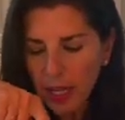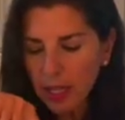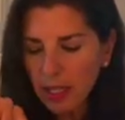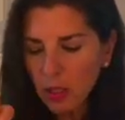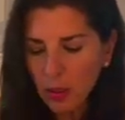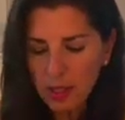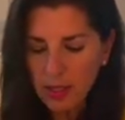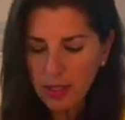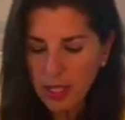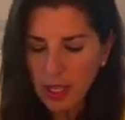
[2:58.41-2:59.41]
And you can
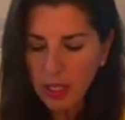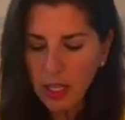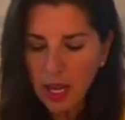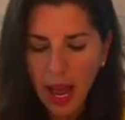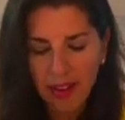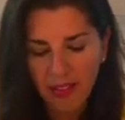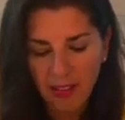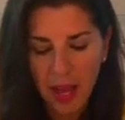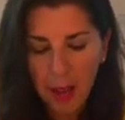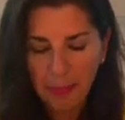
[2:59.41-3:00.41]
see that I've
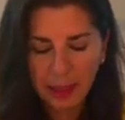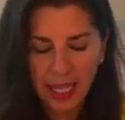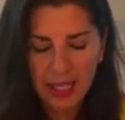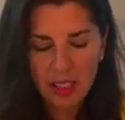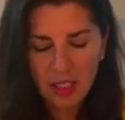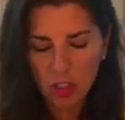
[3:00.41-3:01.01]
placed the